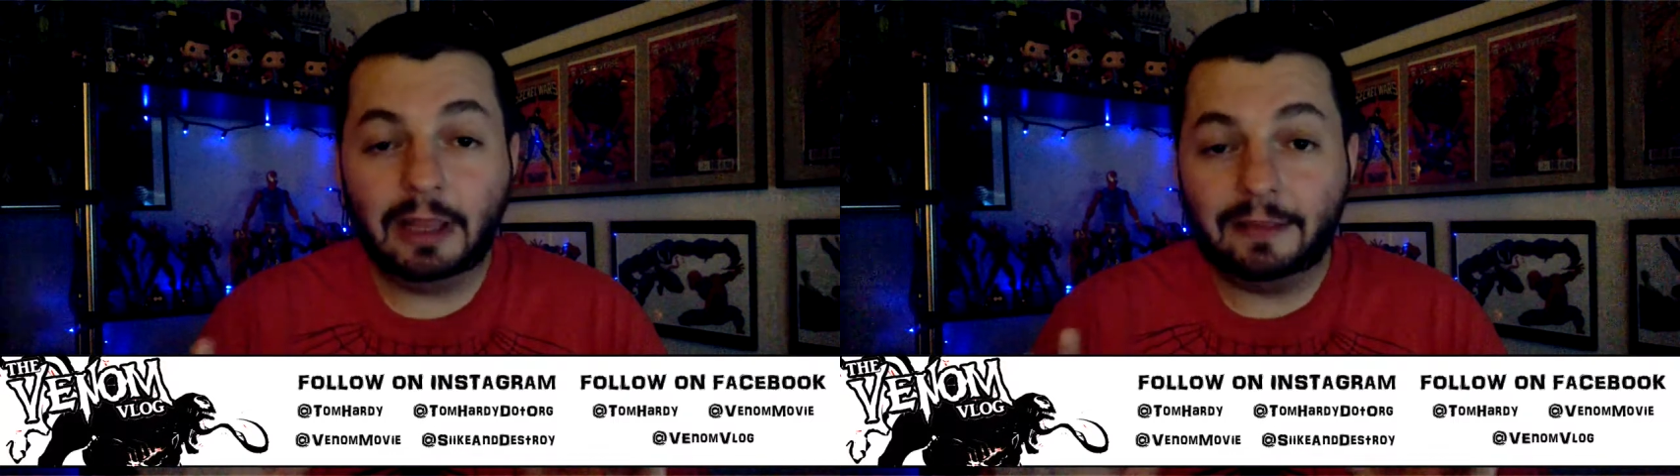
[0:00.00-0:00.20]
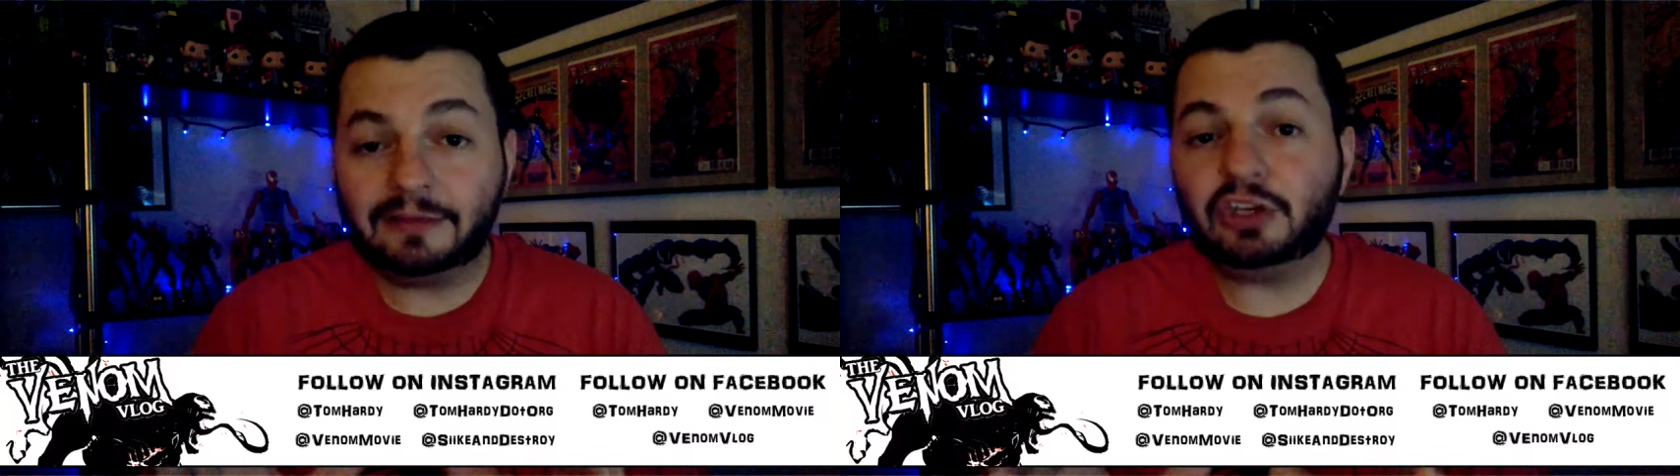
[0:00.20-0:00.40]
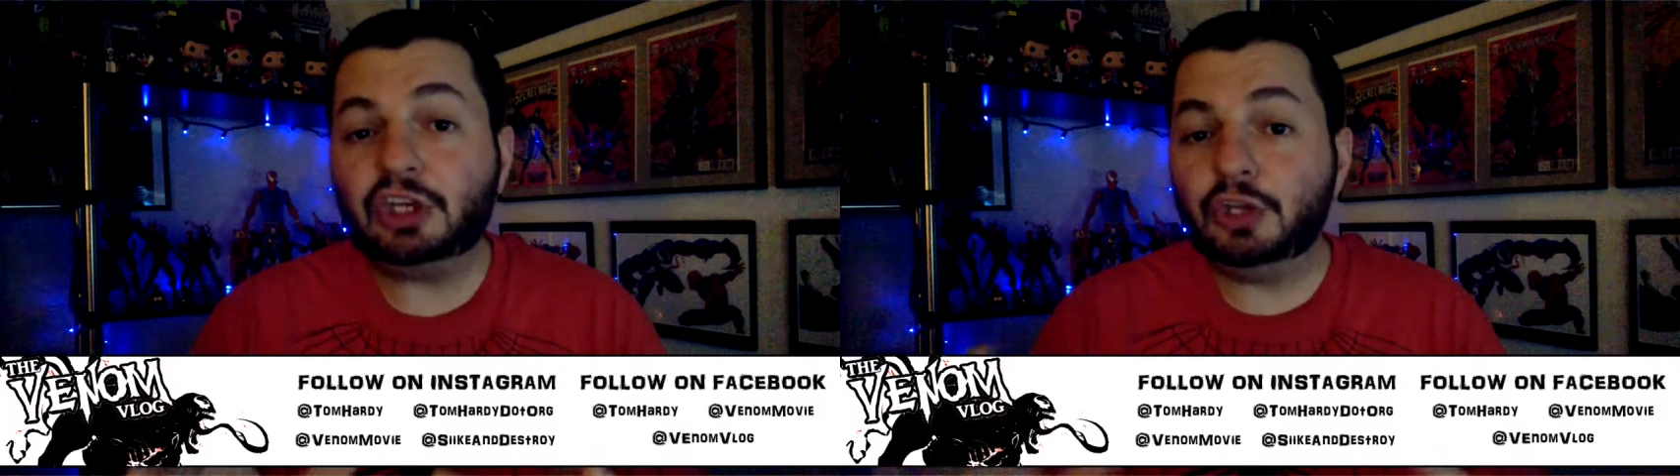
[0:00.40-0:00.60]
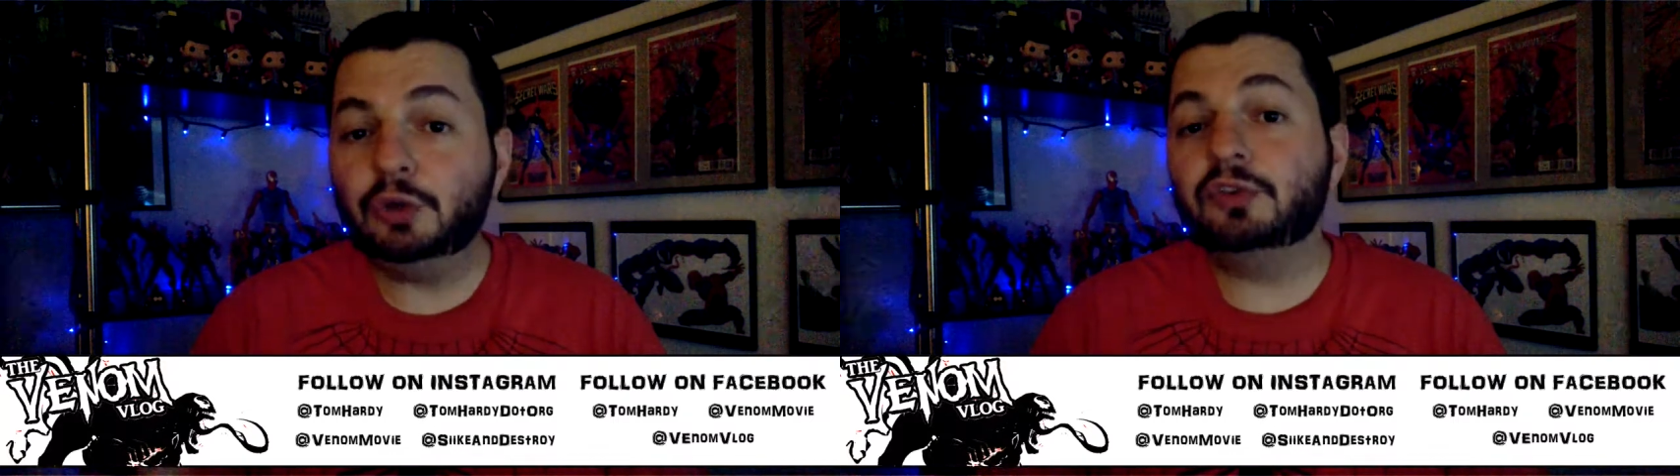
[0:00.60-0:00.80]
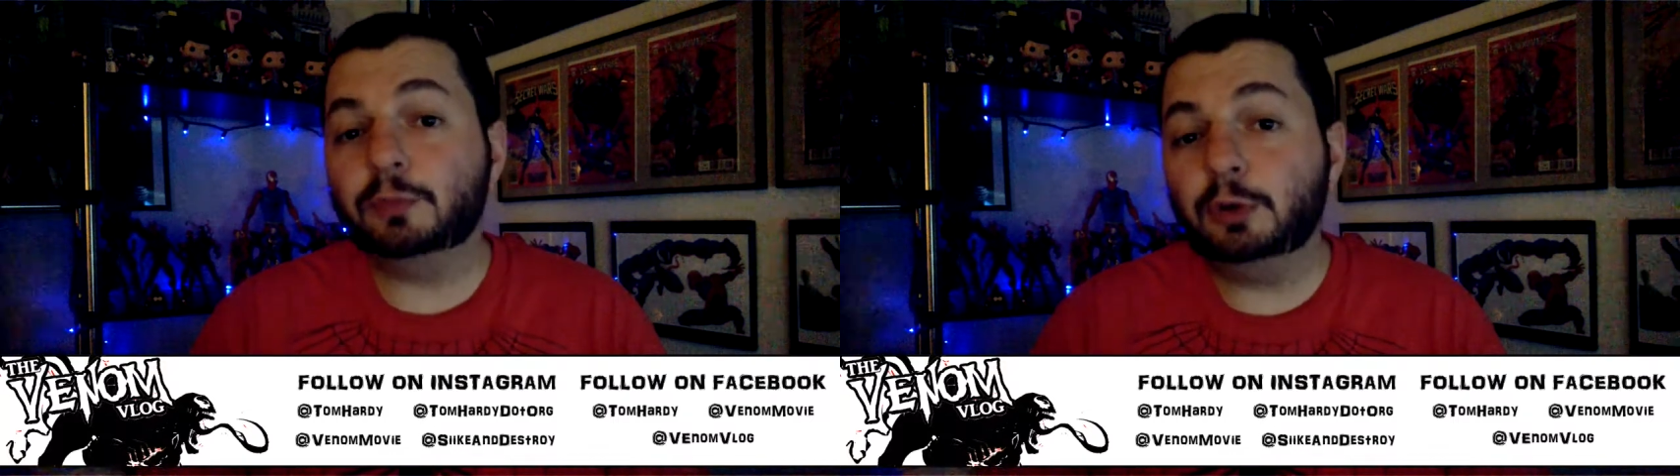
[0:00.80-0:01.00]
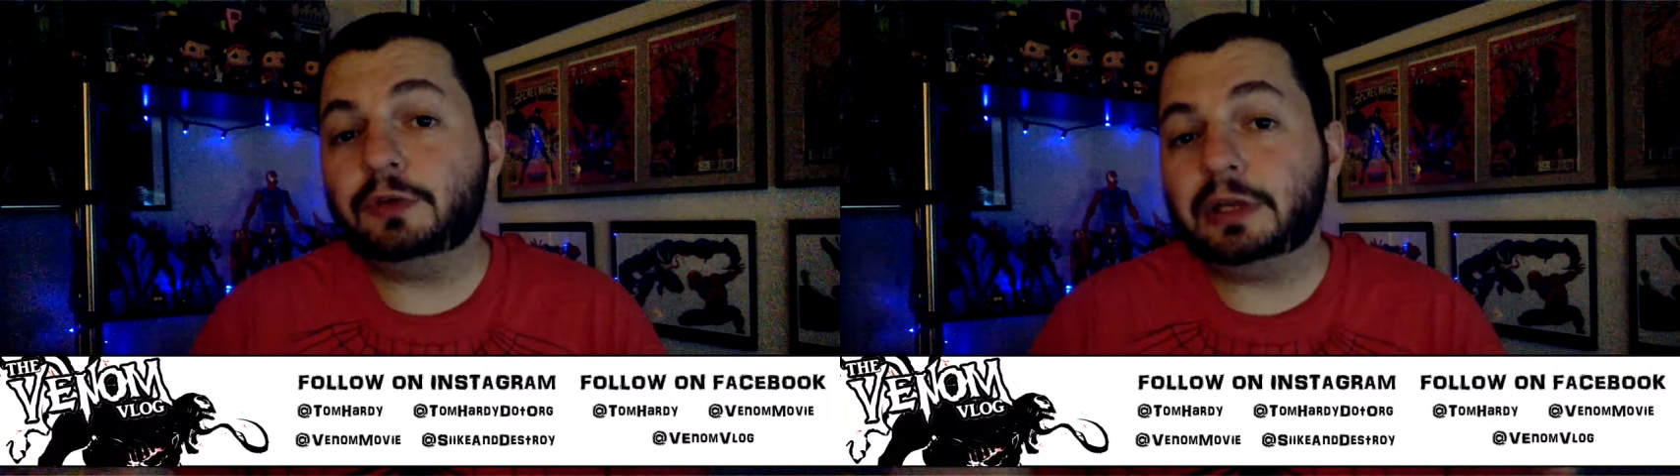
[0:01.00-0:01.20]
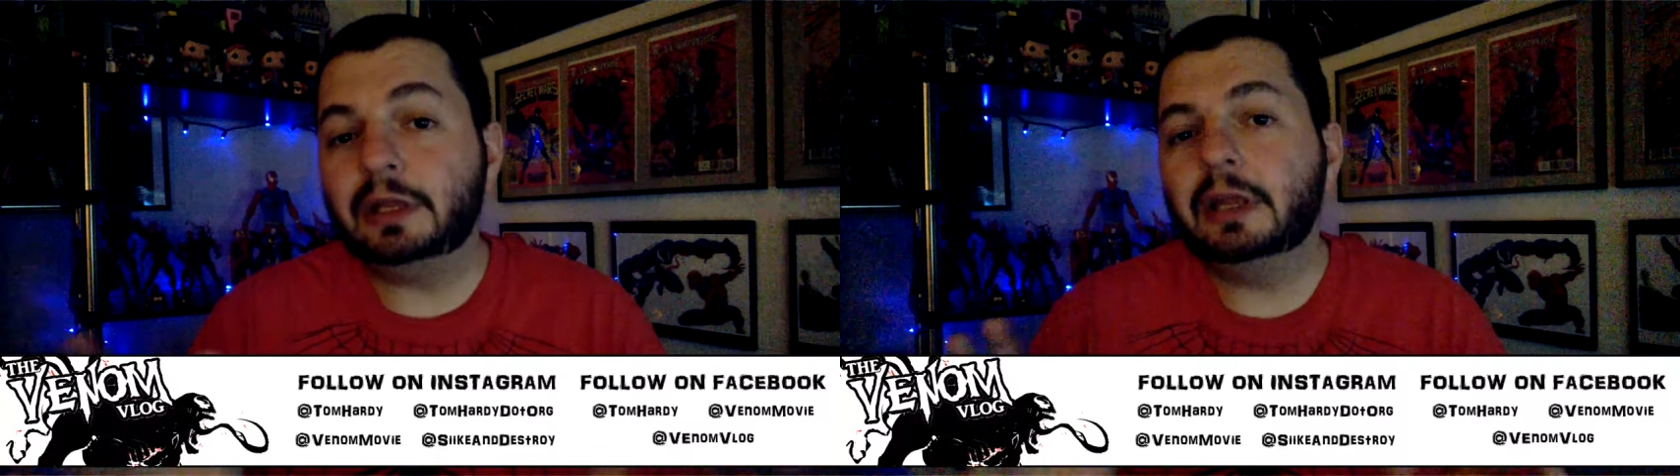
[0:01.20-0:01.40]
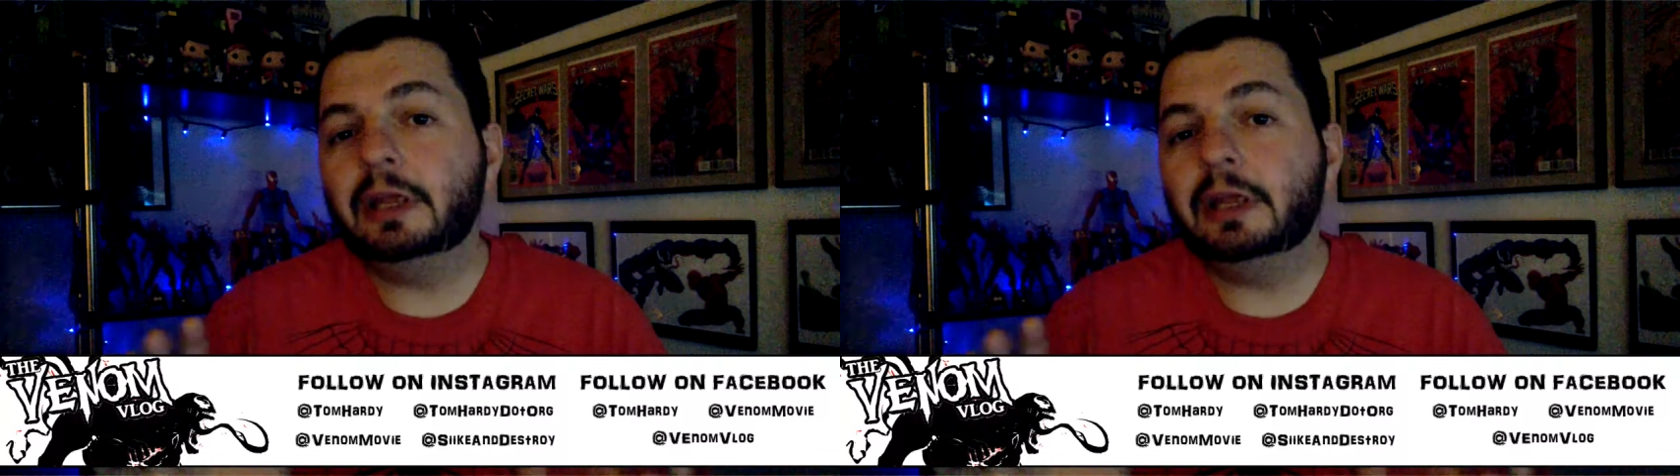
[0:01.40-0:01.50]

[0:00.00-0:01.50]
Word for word: That's a huge movie